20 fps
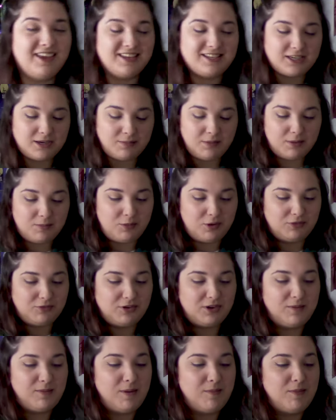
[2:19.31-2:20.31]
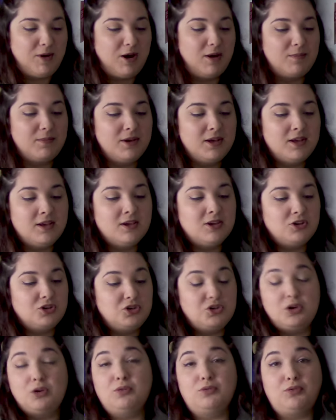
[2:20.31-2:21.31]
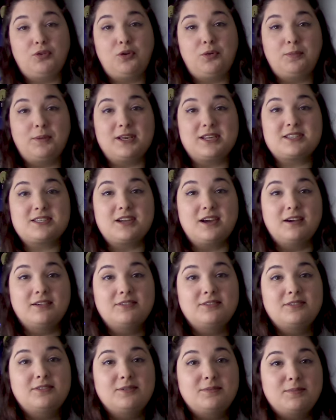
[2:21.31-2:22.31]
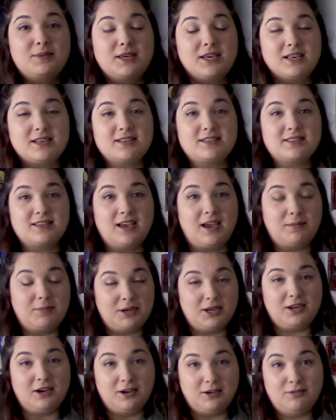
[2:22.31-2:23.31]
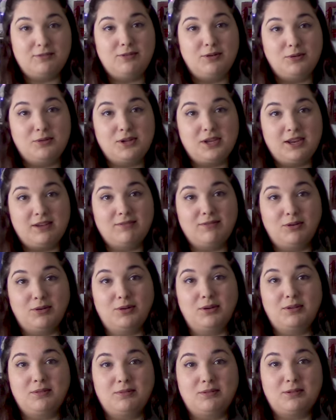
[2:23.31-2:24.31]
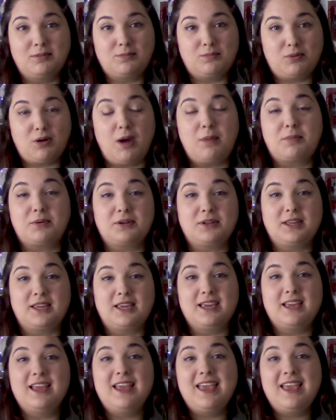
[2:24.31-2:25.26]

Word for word: I tell my boyfriend and my mom, don't fold my stuff because I'm gonna unfold it and fold it properly.